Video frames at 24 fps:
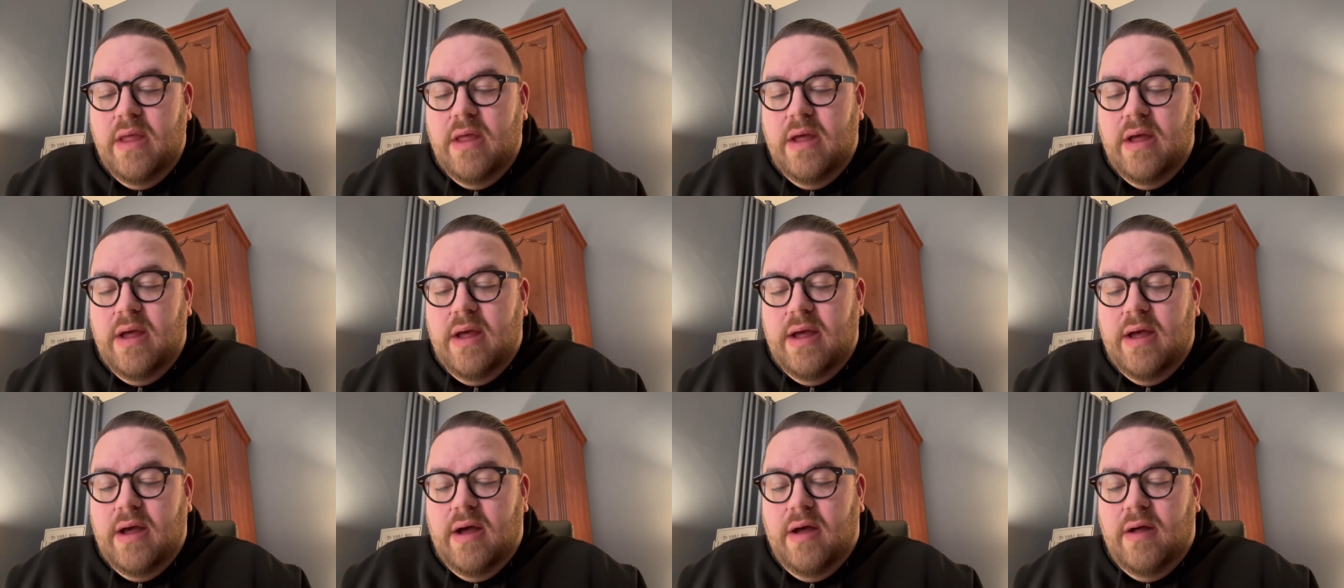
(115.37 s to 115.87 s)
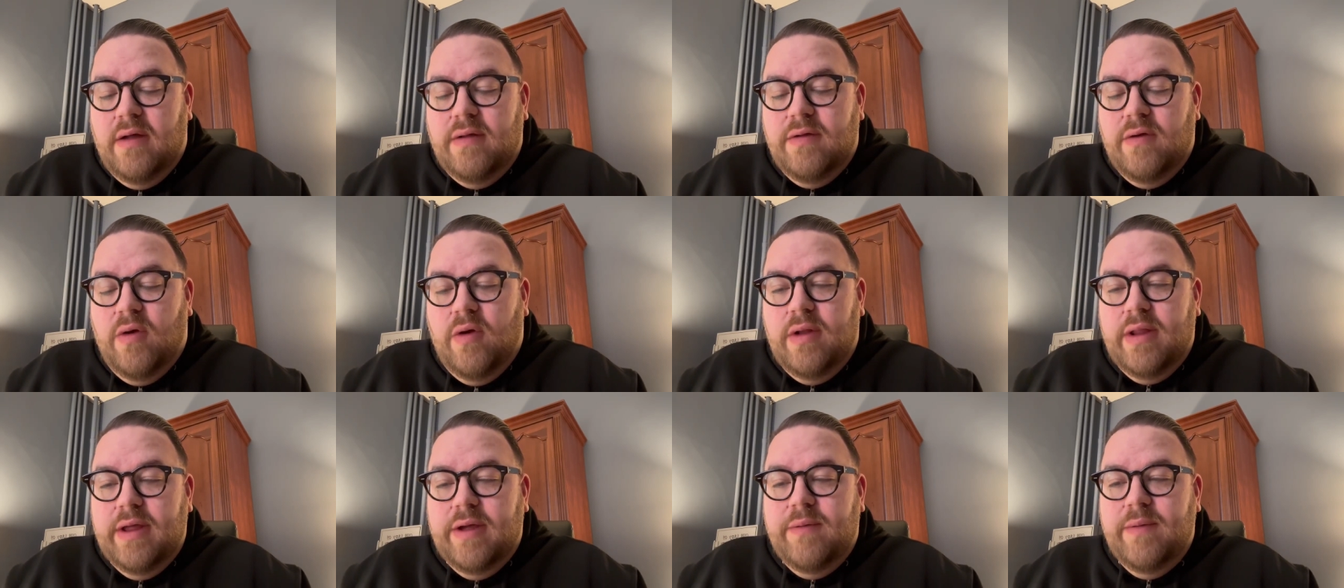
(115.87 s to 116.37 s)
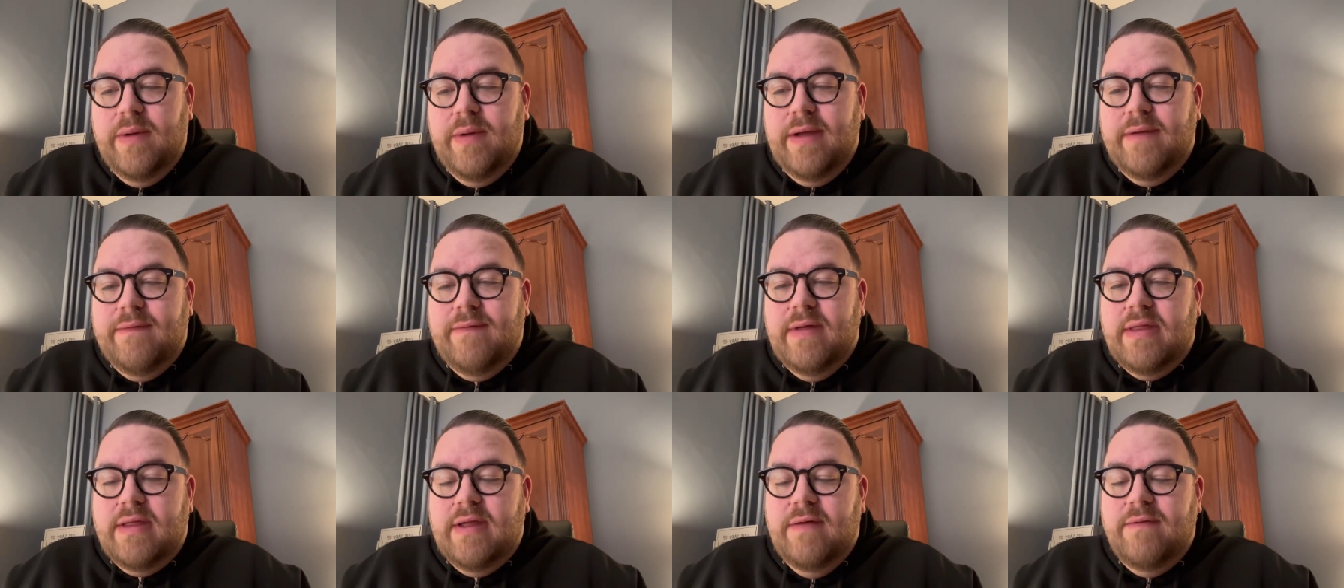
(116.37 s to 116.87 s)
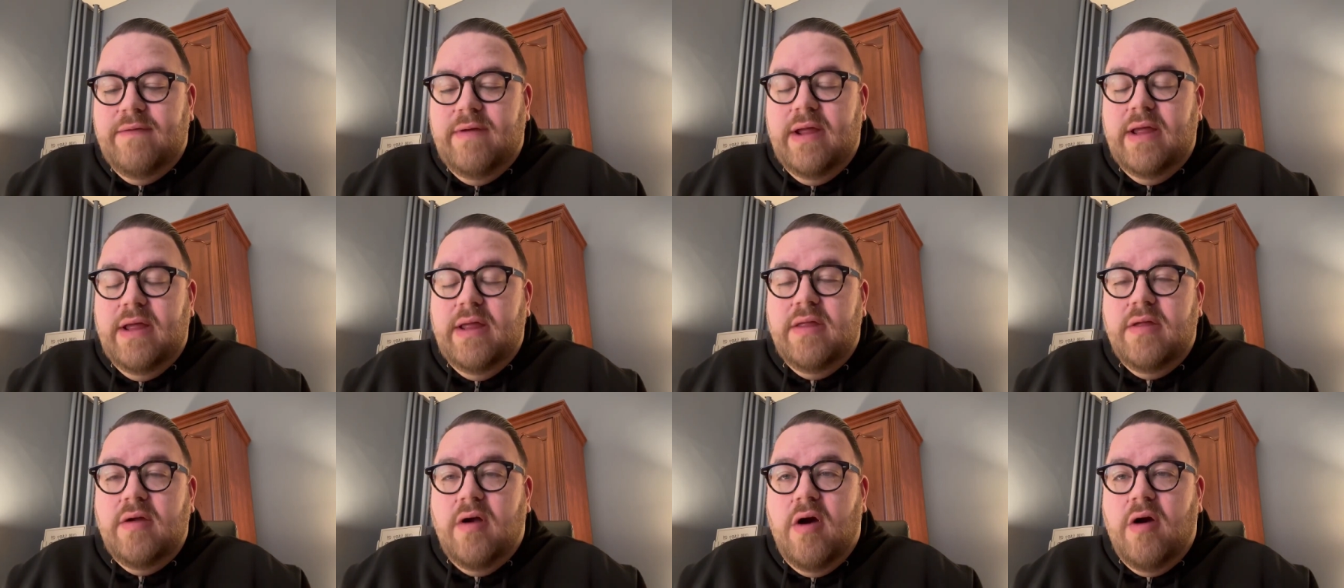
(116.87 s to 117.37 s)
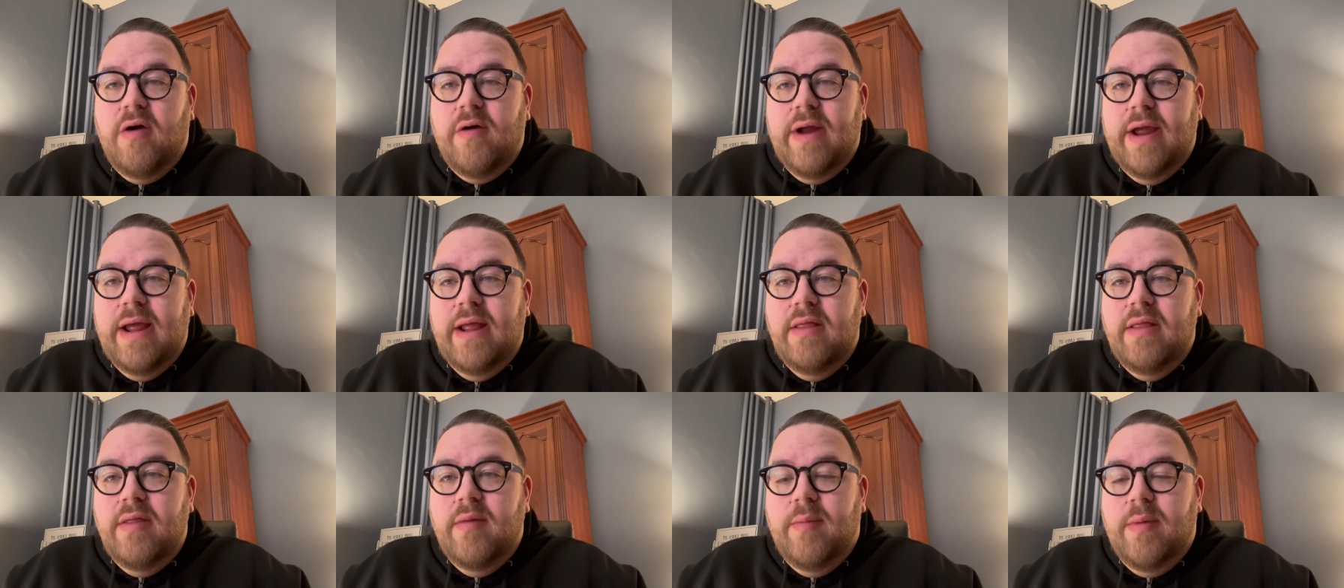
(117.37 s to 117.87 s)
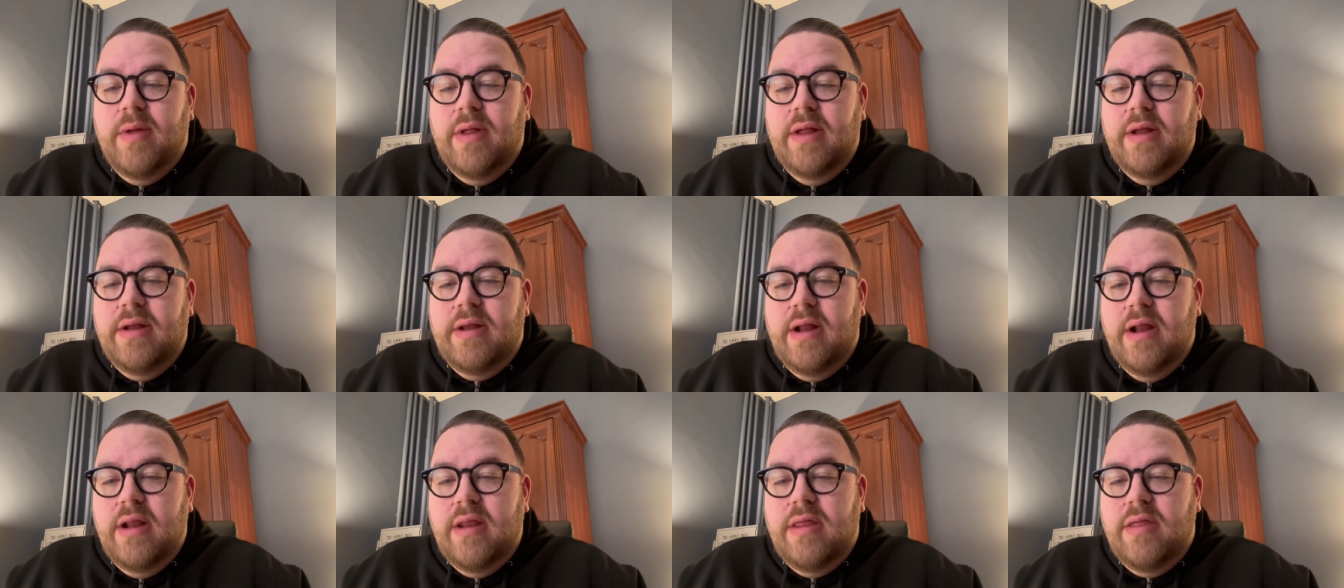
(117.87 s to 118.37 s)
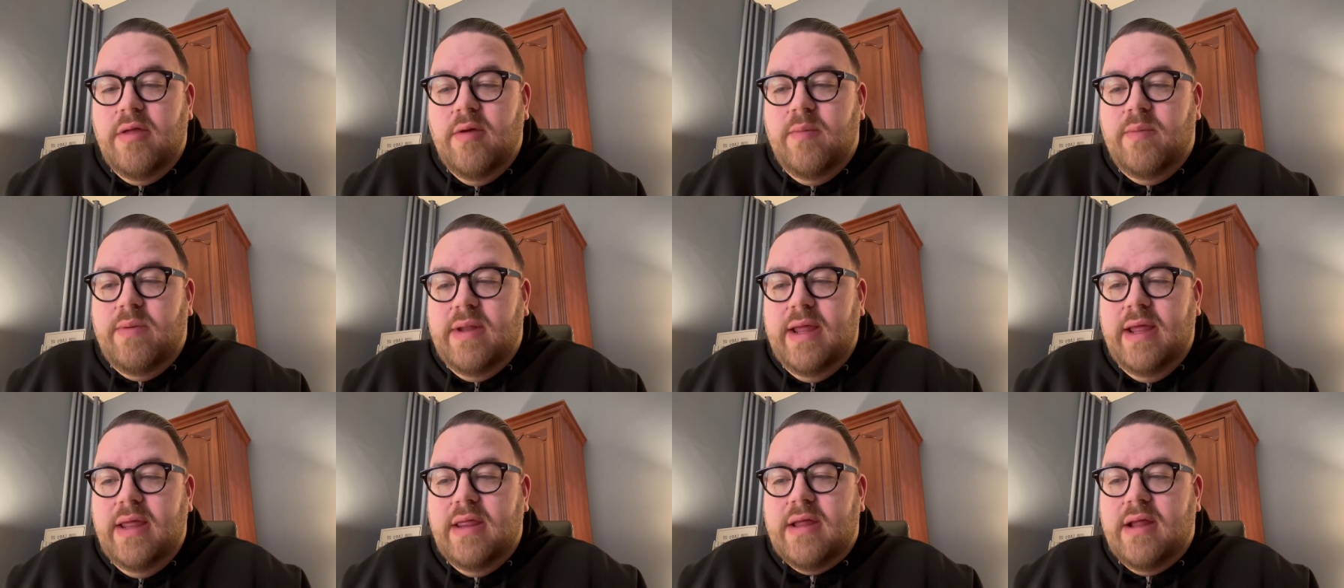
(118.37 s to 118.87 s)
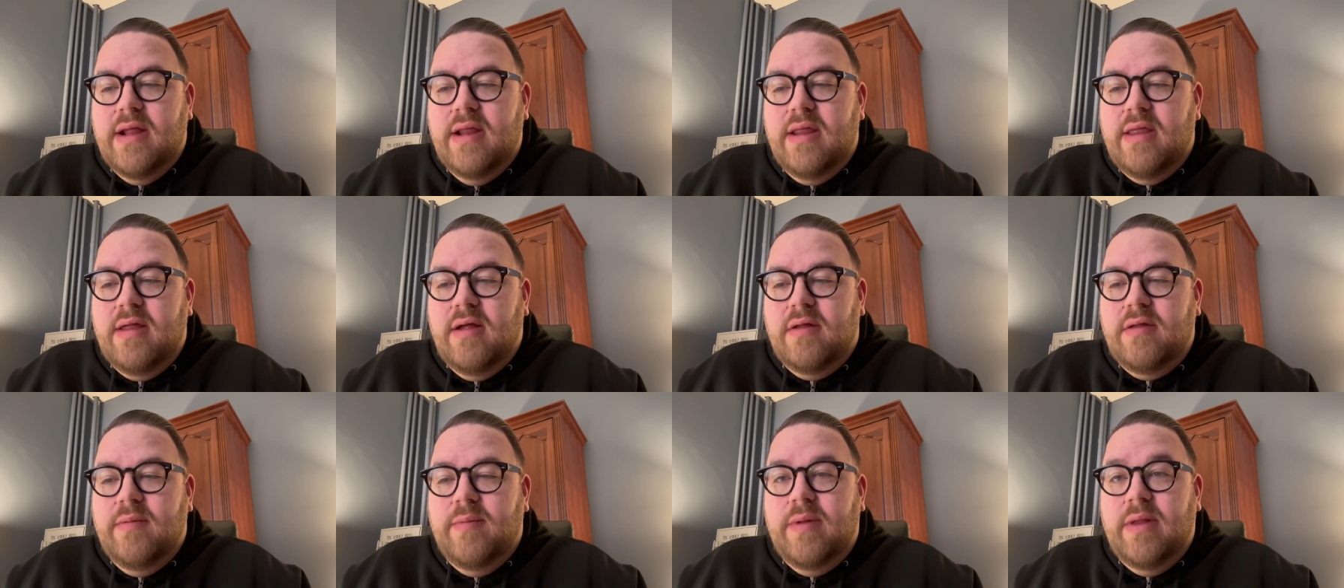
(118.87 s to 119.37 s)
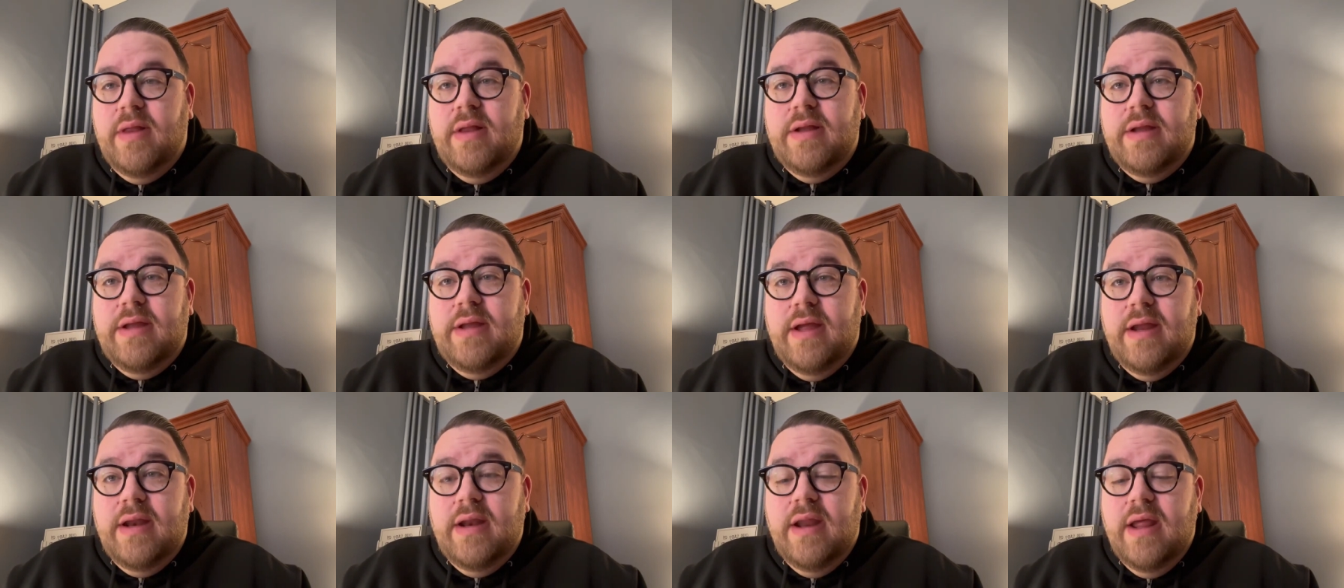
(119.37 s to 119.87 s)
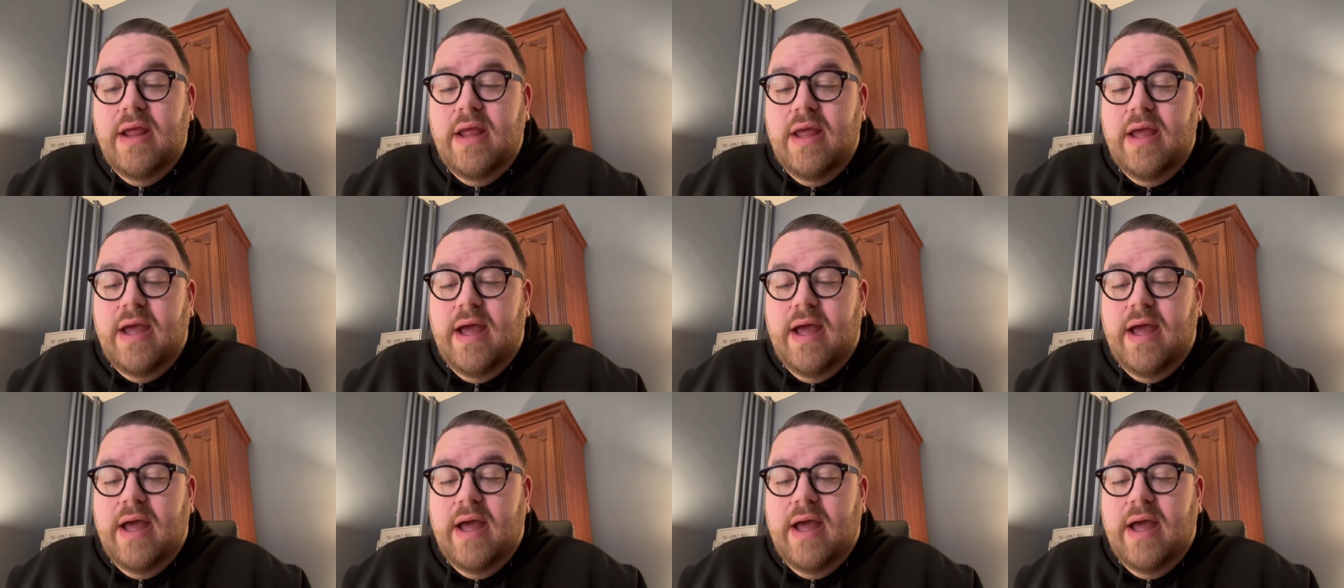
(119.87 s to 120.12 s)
uh, all the Holy Week festivities are in the bulletin, so please consult the bulletin.